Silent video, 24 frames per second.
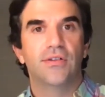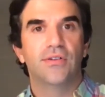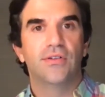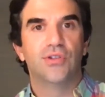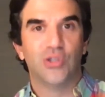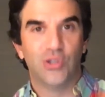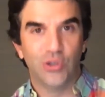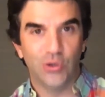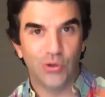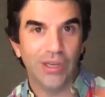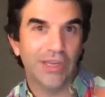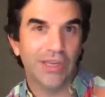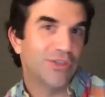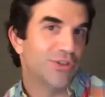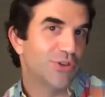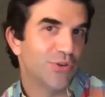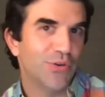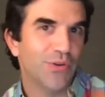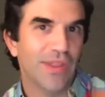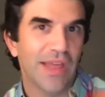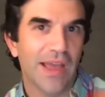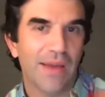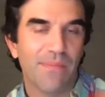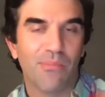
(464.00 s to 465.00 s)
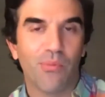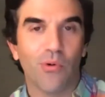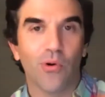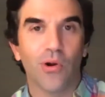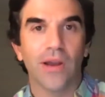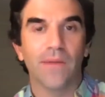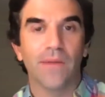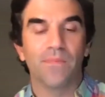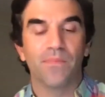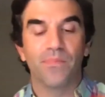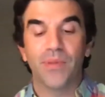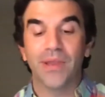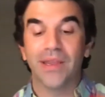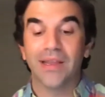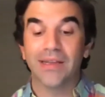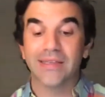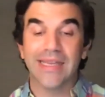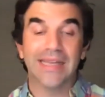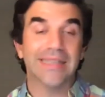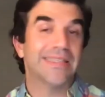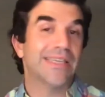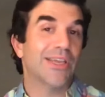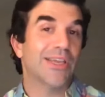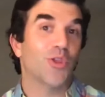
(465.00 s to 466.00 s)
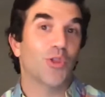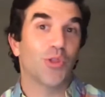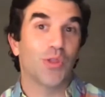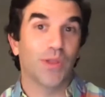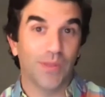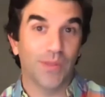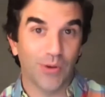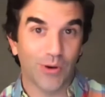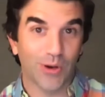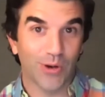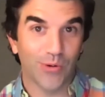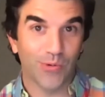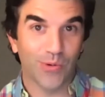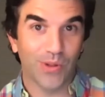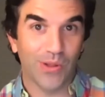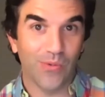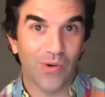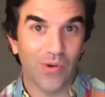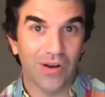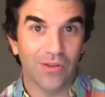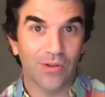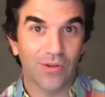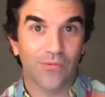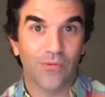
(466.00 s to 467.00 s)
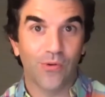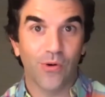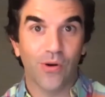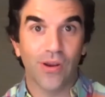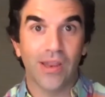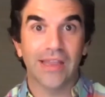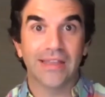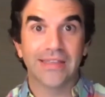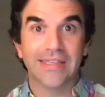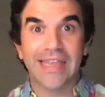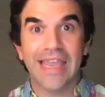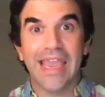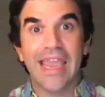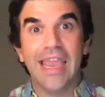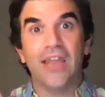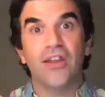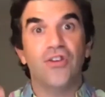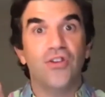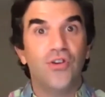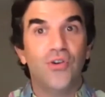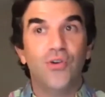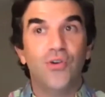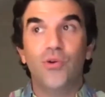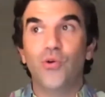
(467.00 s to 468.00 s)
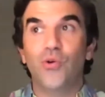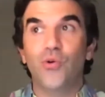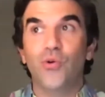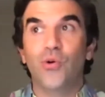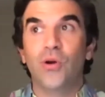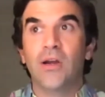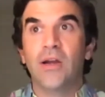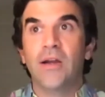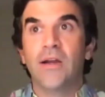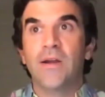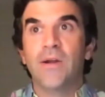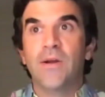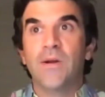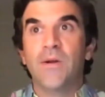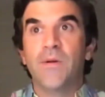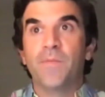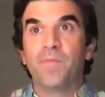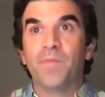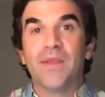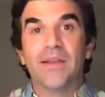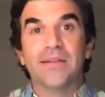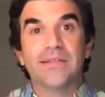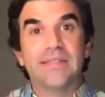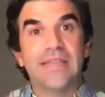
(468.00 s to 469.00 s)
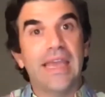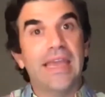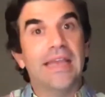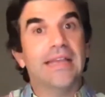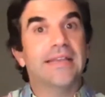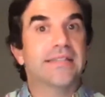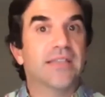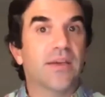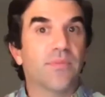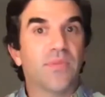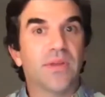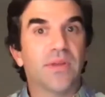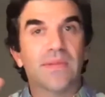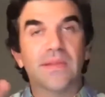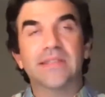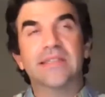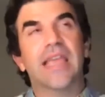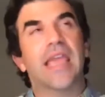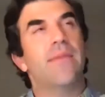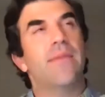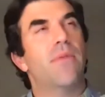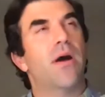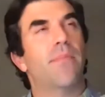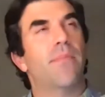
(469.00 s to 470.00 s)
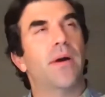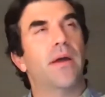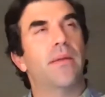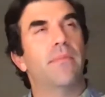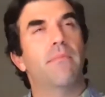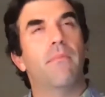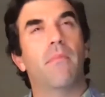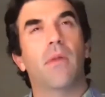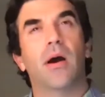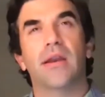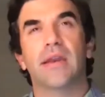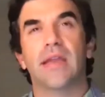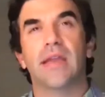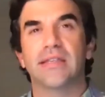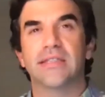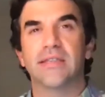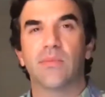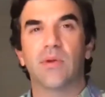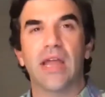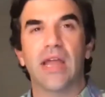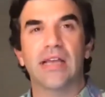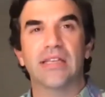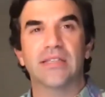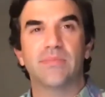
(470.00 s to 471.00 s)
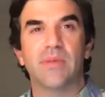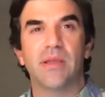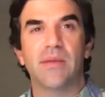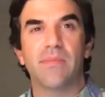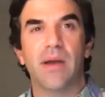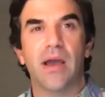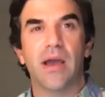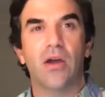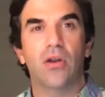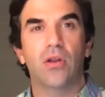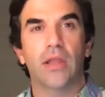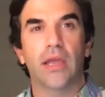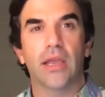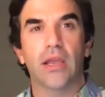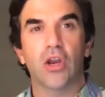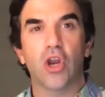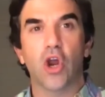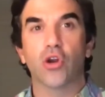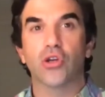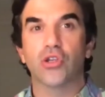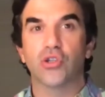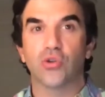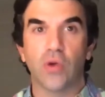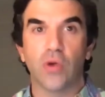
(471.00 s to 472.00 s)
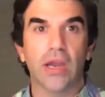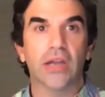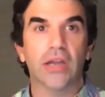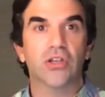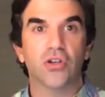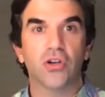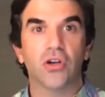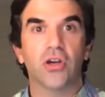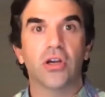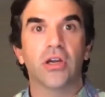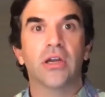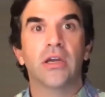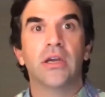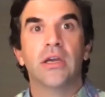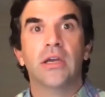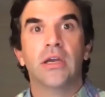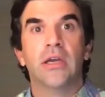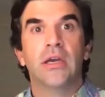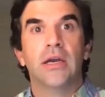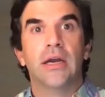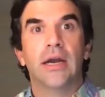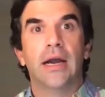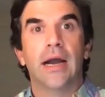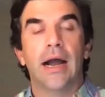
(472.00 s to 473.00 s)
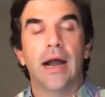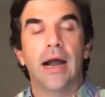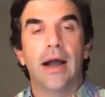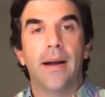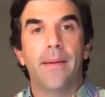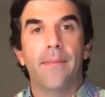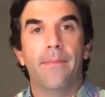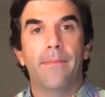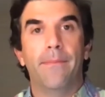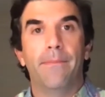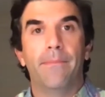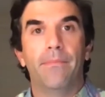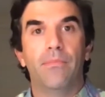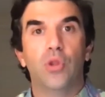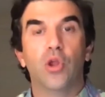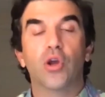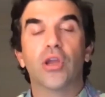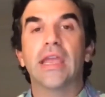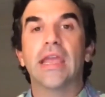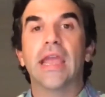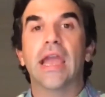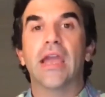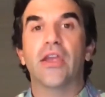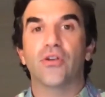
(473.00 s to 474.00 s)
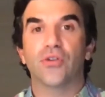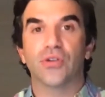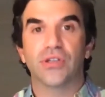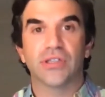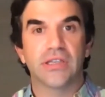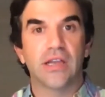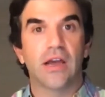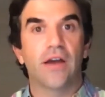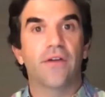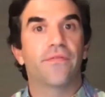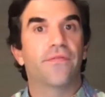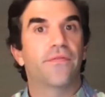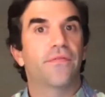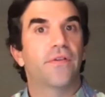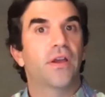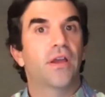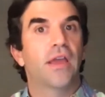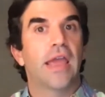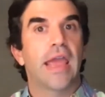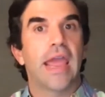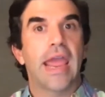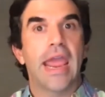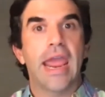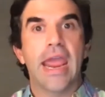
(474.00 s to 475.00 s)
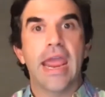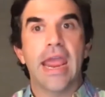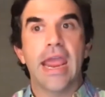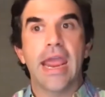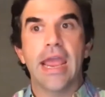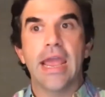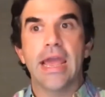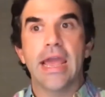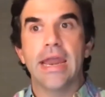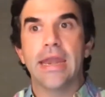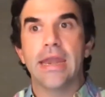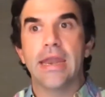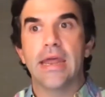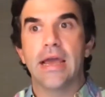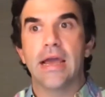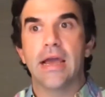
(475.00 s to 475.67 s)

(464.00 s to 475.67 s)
to get you to that point because that's the other thing they're going to really want to look for is can you take something this came up on monday someone asked me about like an art director um, looking at your stuff and